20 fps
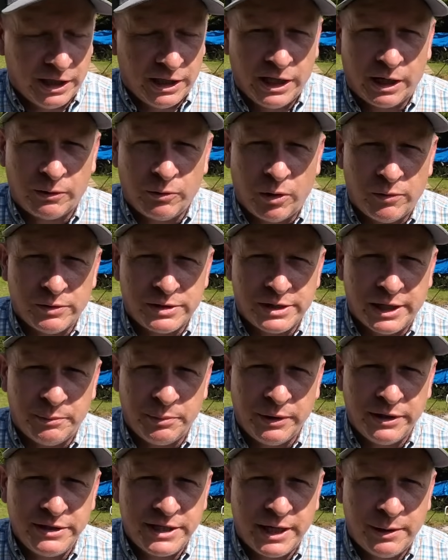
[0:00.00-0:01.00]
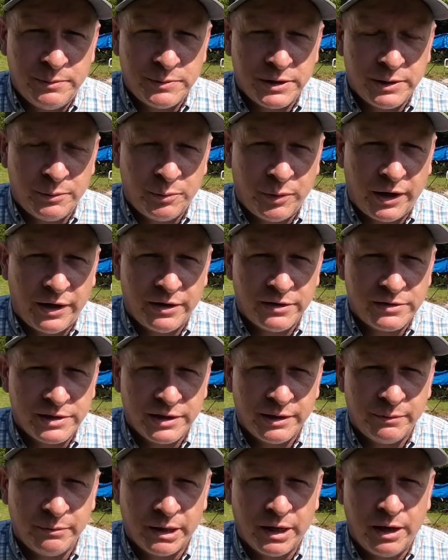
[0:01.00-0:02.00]
Like I always say, please keep us in your prayers.
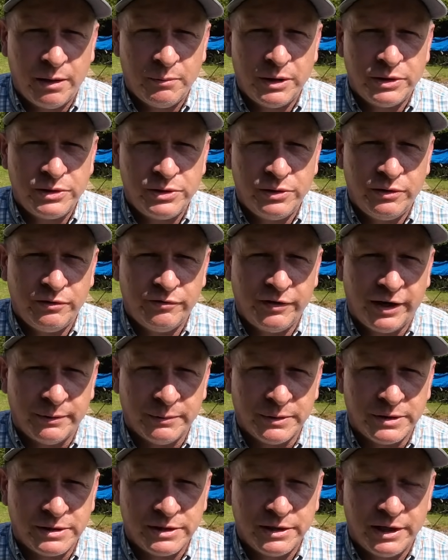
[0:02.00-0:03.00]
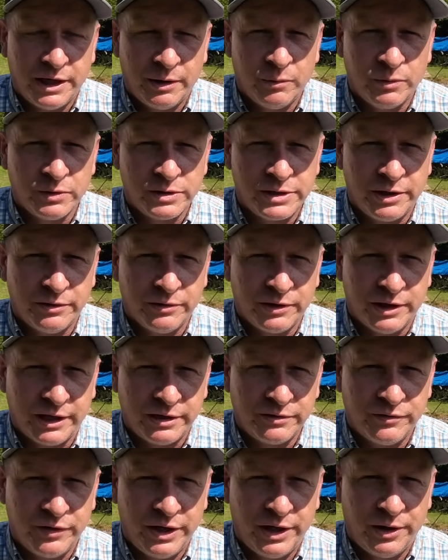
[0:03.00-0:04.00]
May God bless you and your families, and we'll see you on the
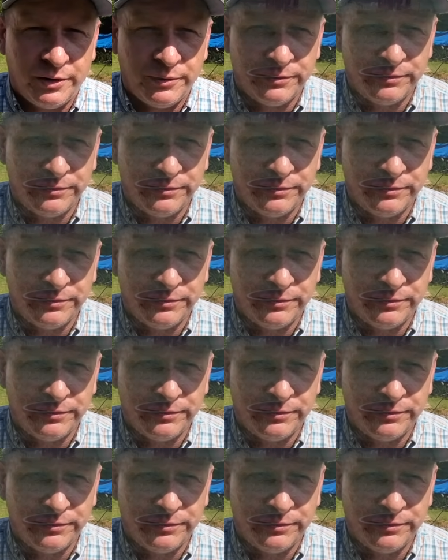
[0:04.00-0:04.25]
next video.